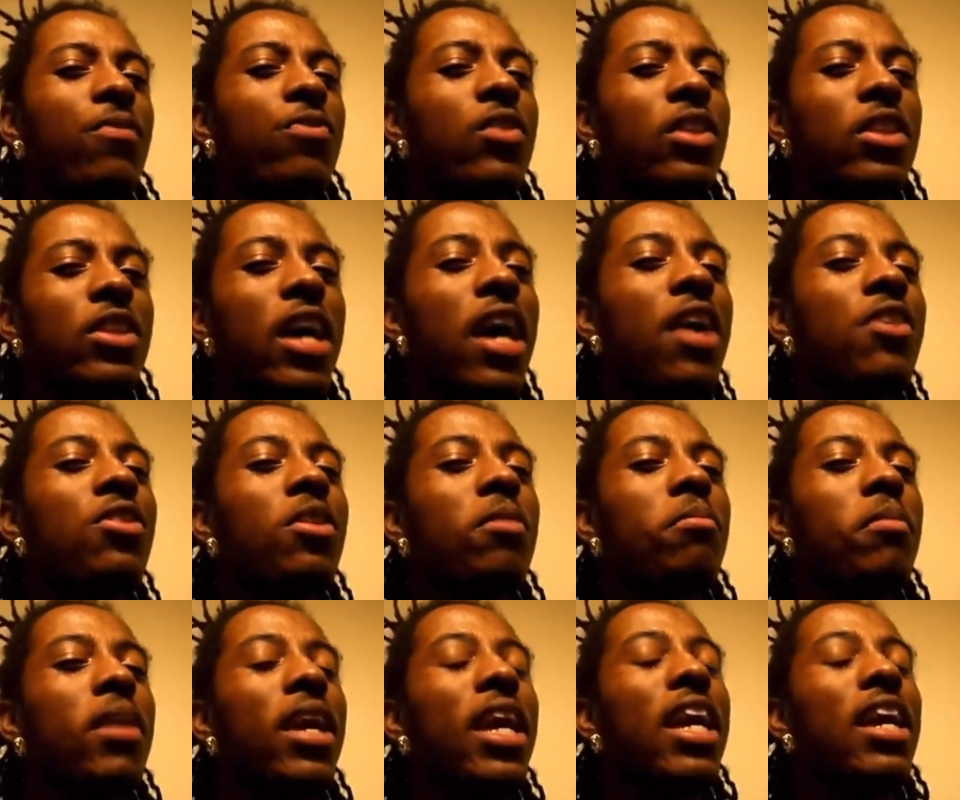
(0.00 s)
Doesn't
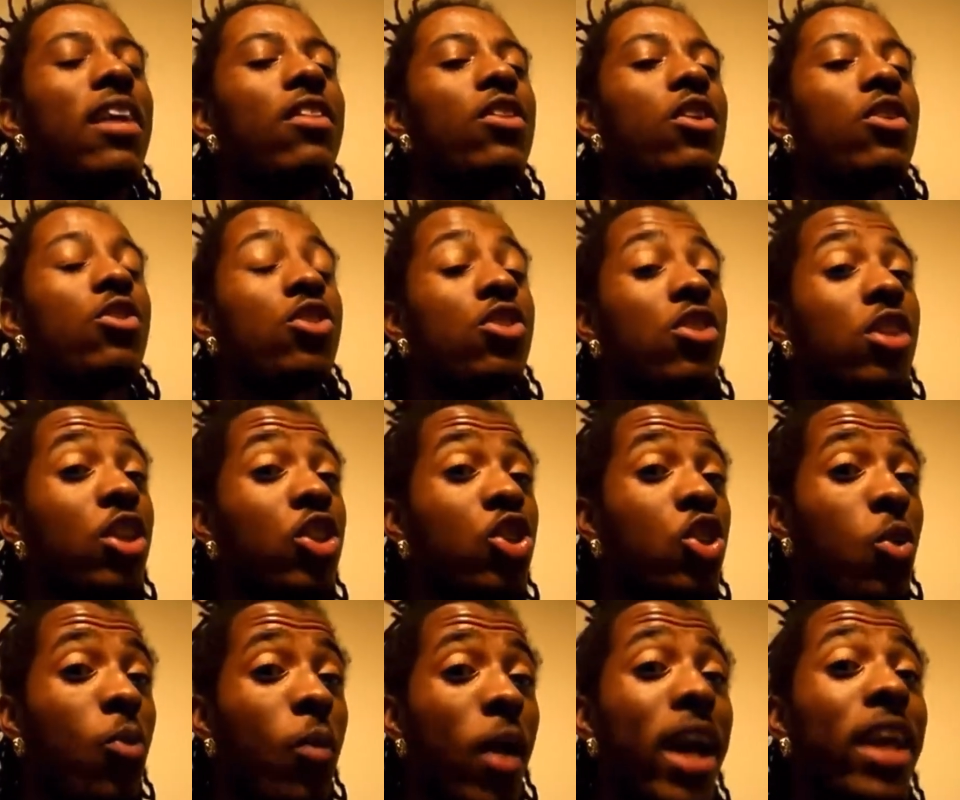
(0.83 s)
mean the
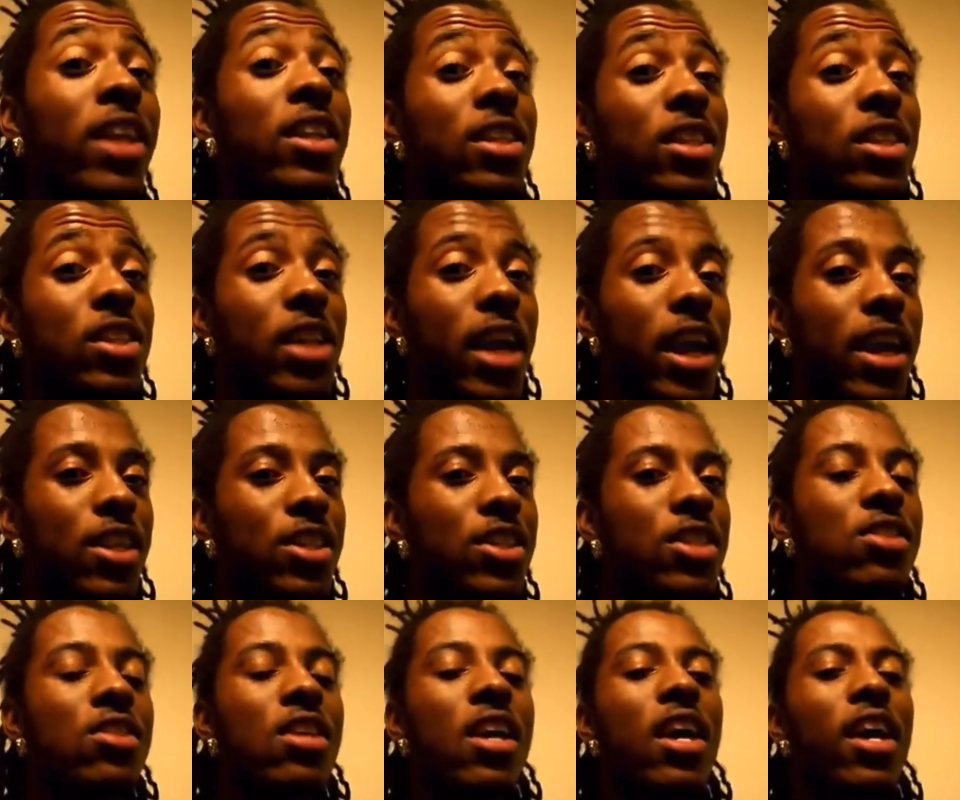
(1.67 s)
situation
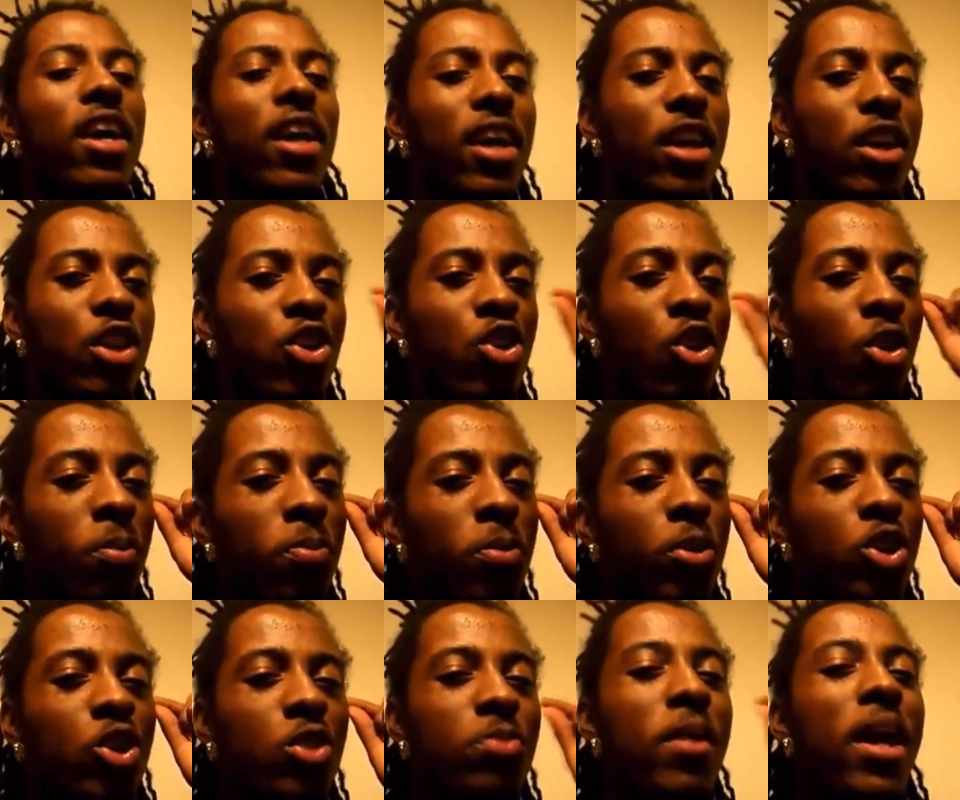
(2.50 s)
changes. Your
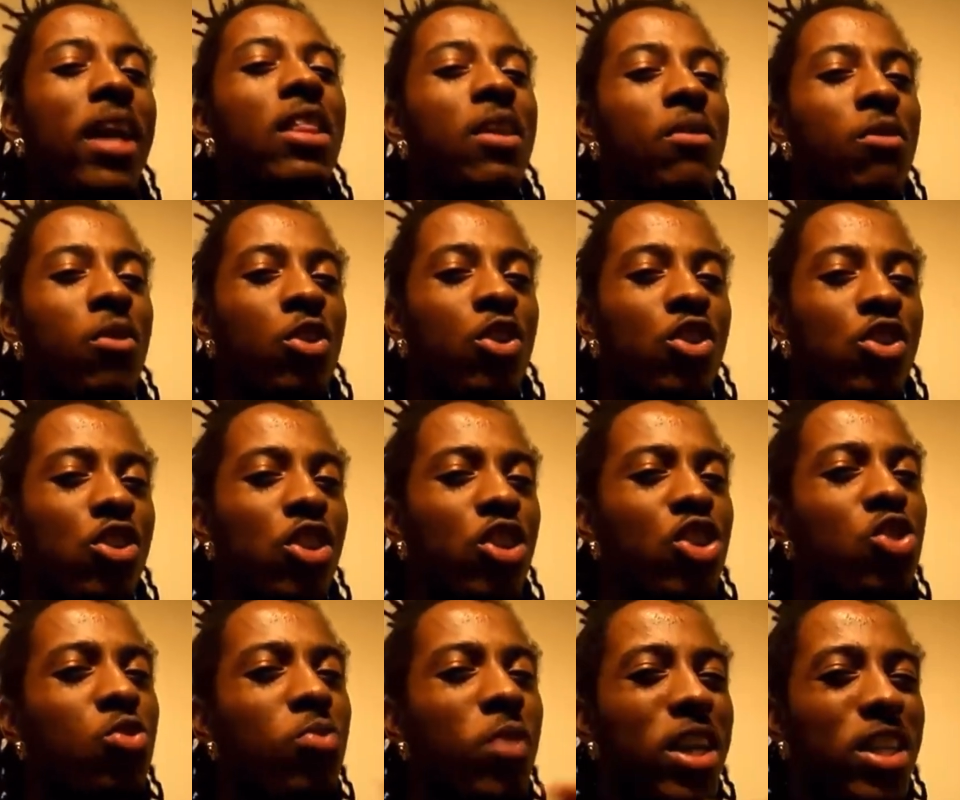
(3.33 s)
perspective on the
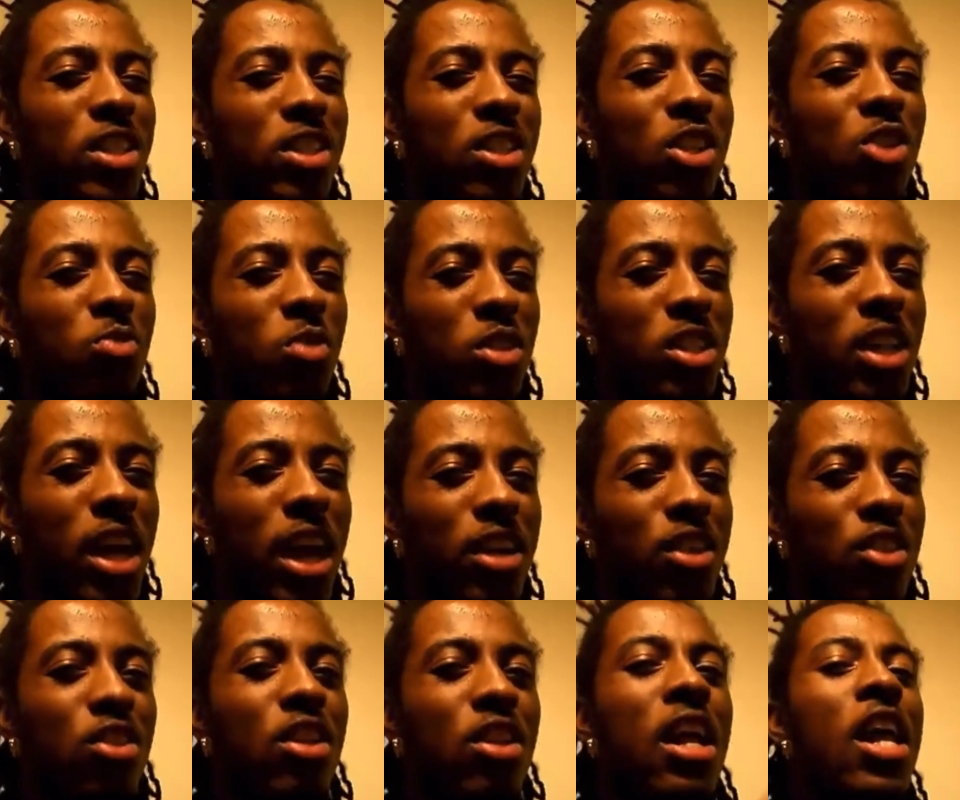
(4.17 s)
situation is what
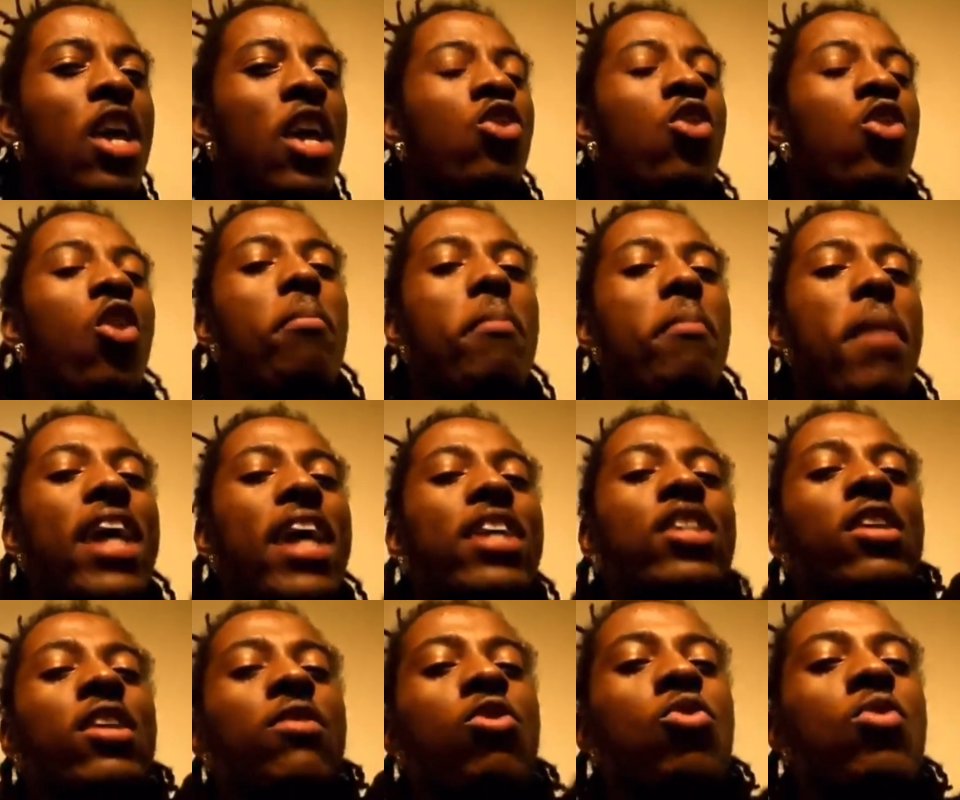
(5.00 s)
changes. So
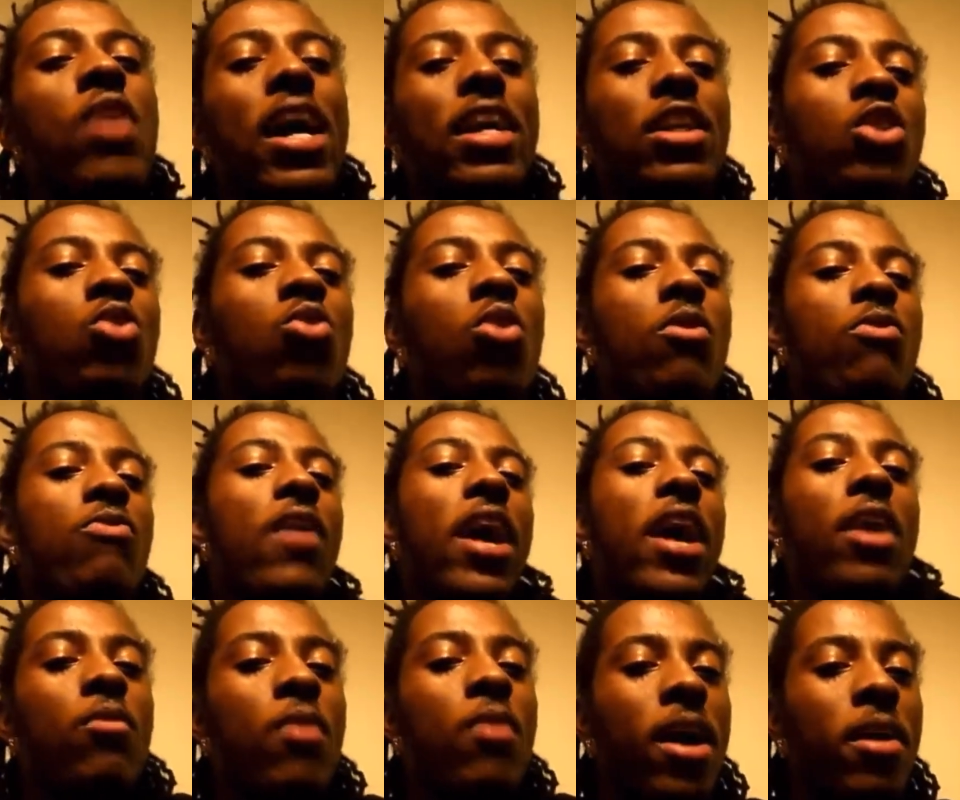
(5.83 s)
imagine if you got into a
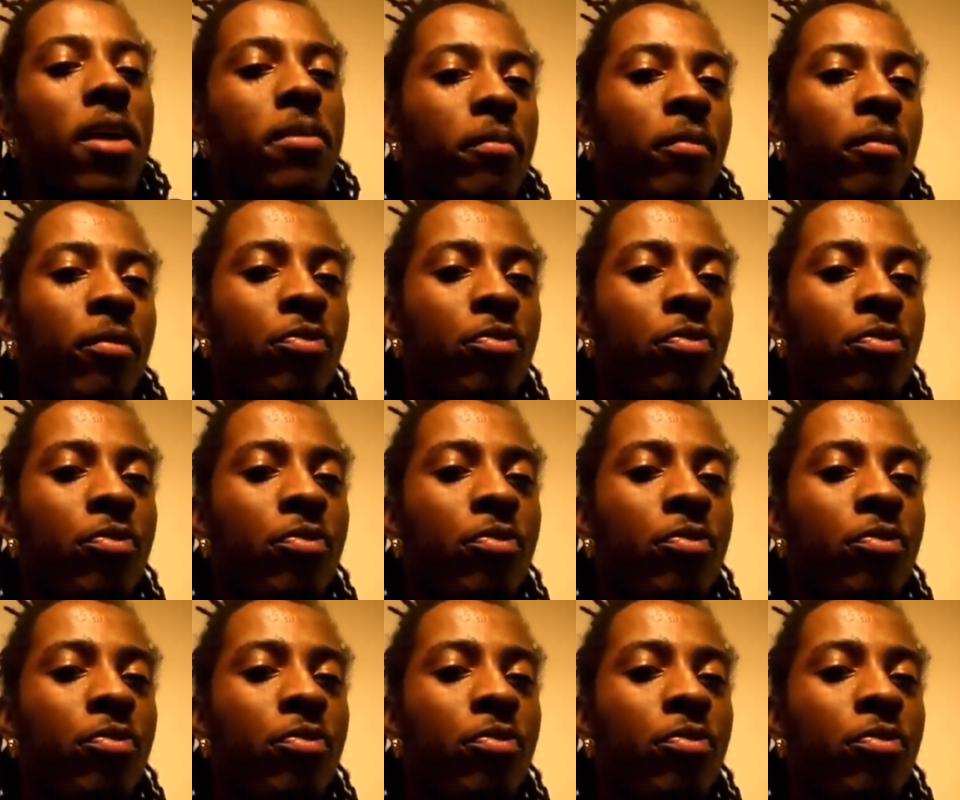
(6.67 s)
fight, right?